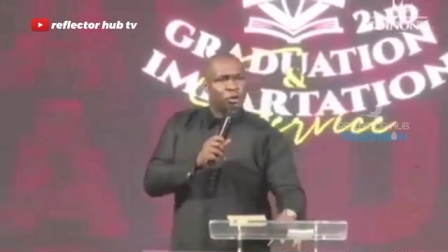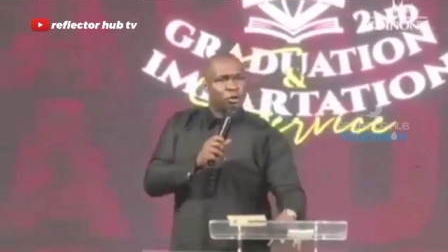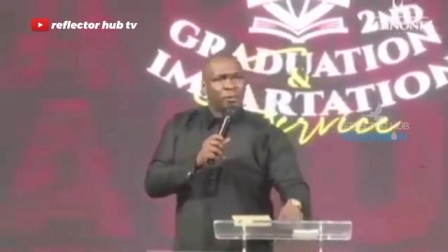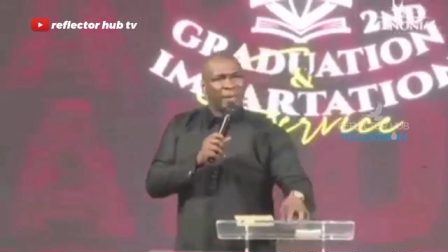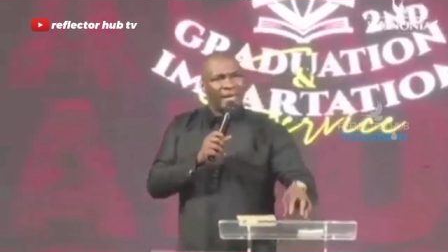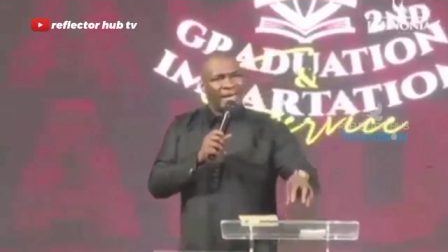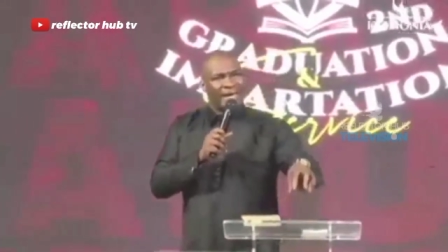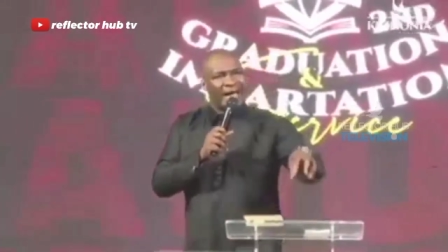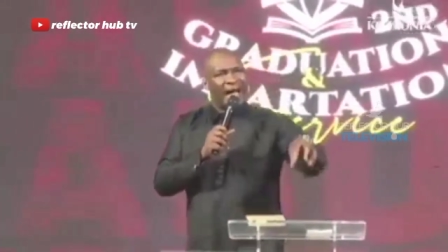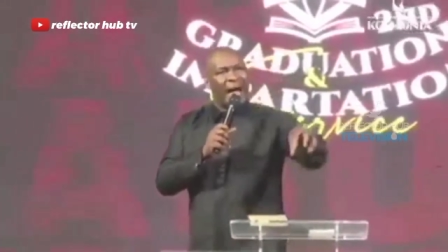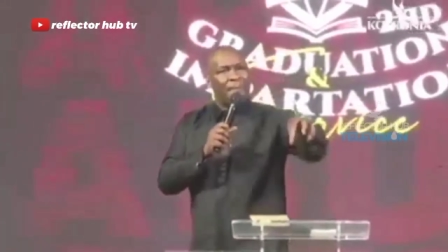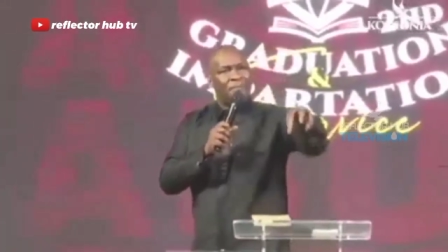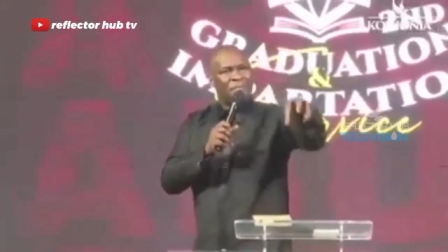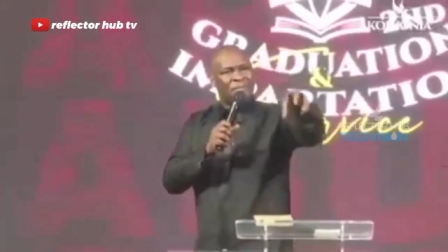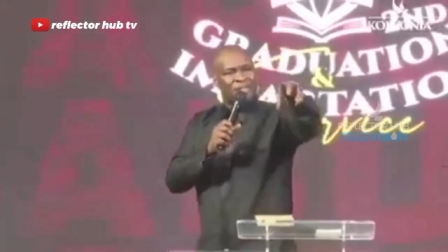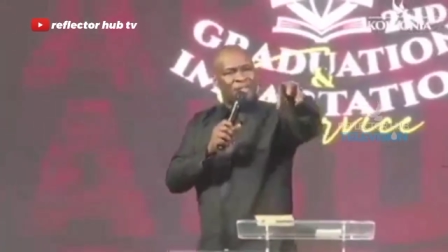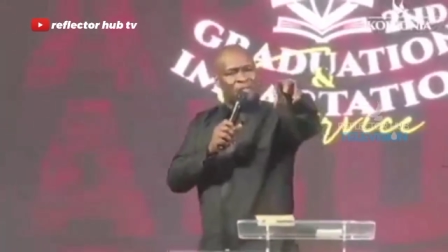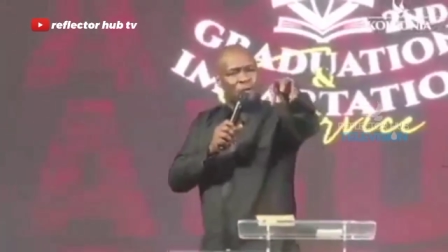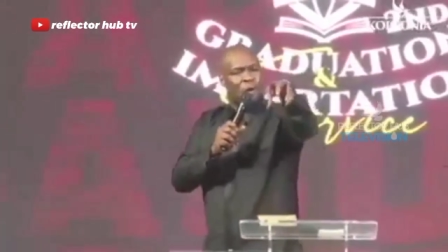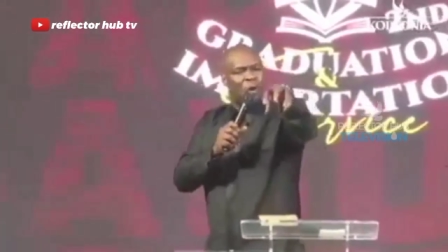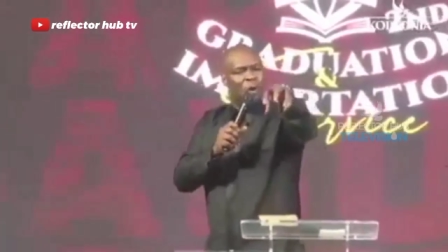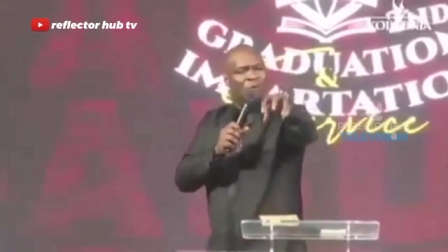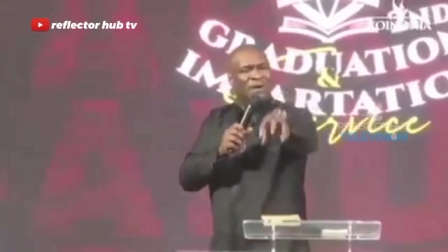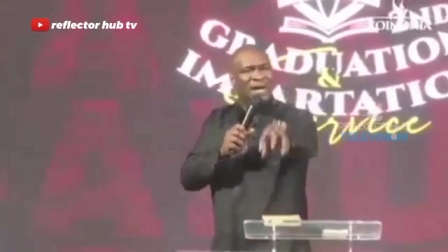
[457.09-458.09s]
to be
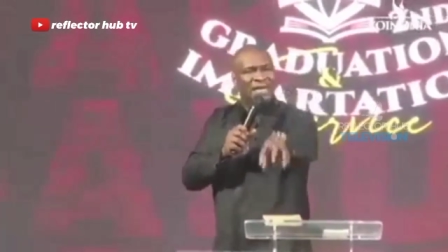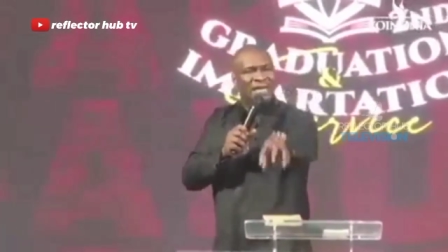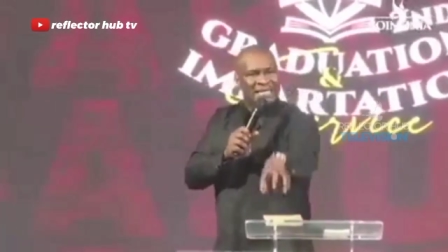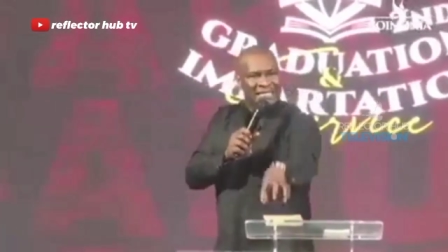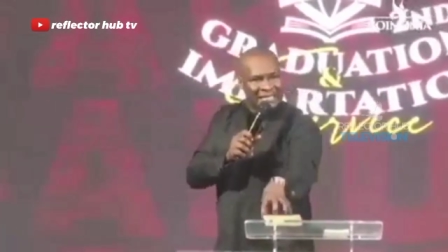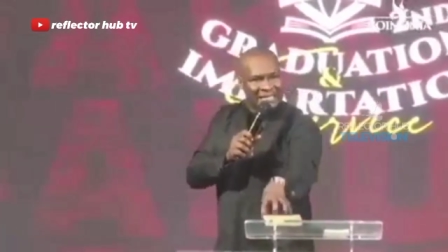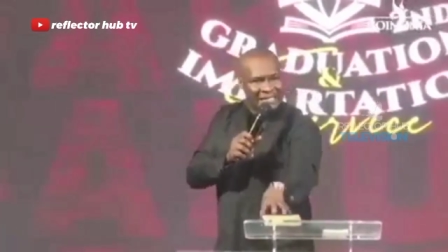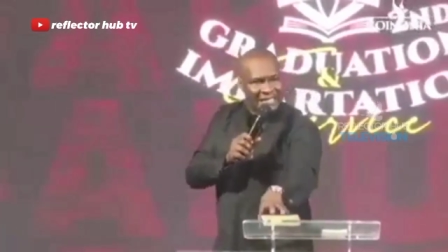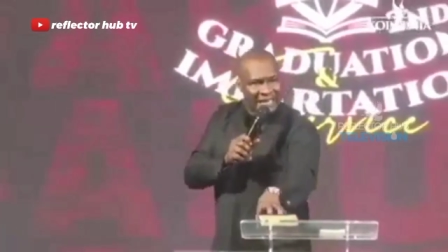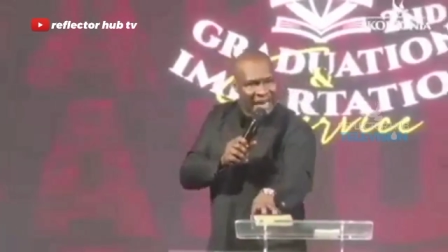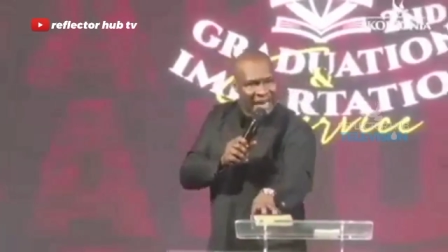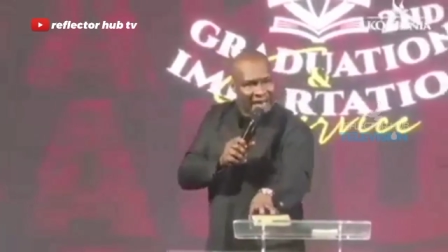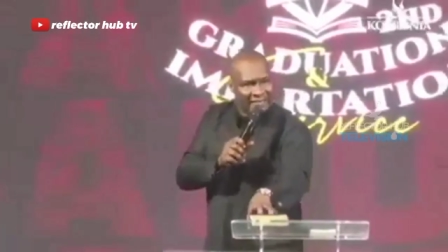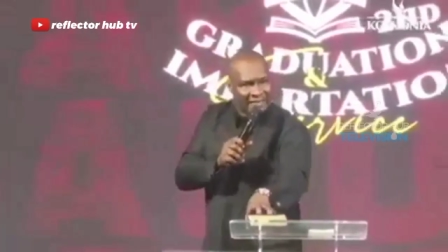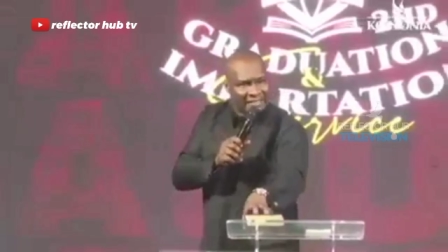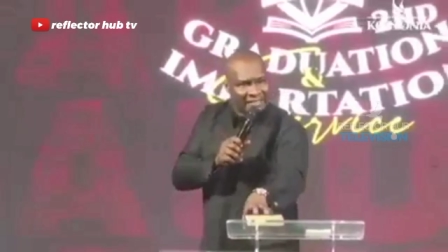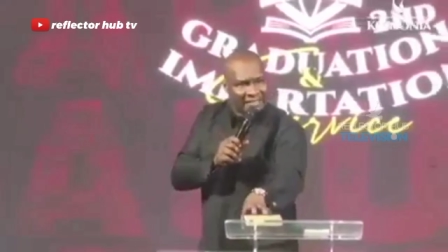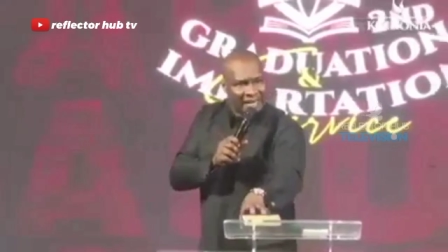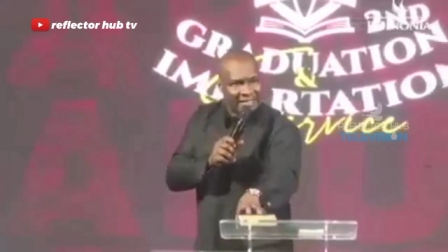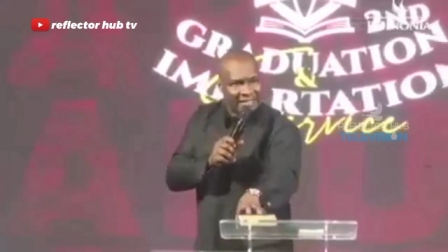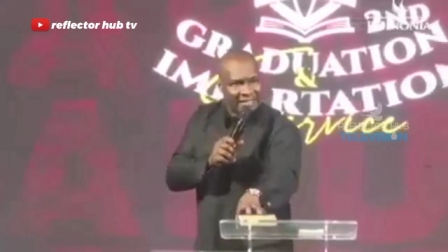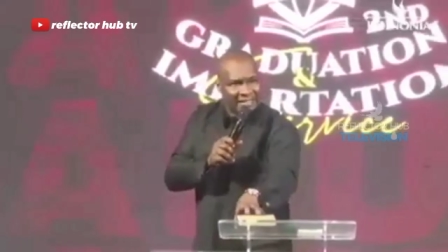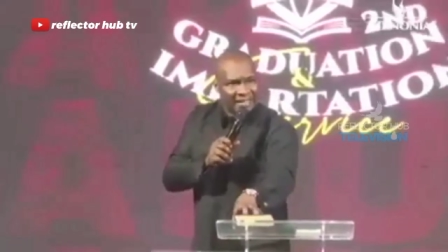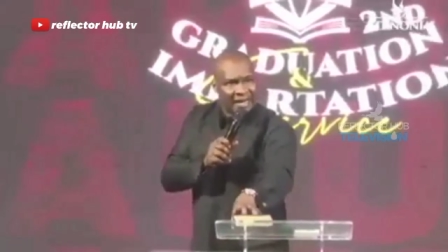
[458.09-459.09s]
captain over his
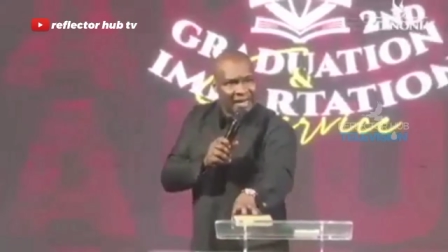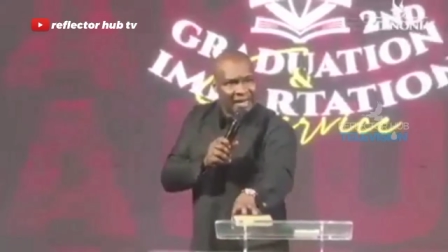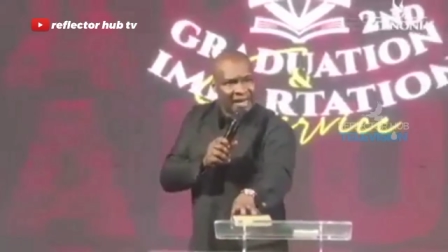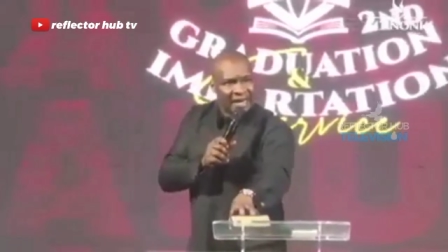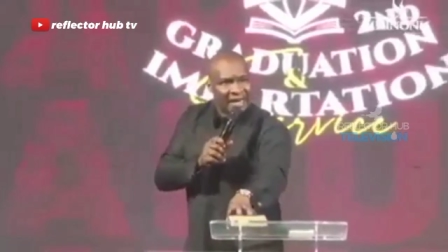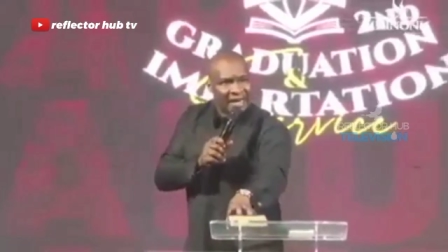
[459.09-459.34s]
inheritance?